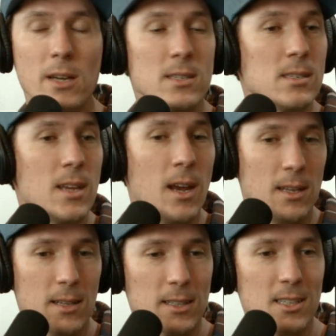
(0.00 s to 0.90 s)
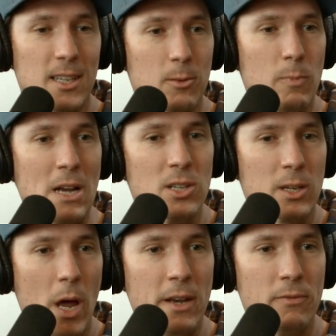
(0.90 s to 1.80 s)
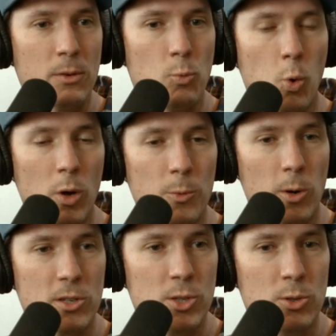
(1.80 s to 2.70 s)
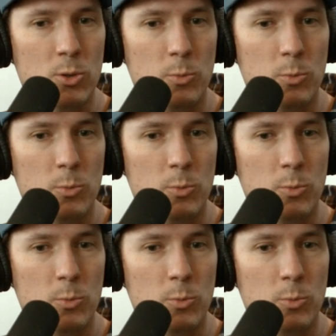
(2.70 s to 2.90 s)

like skinny, like imagine like in every World War II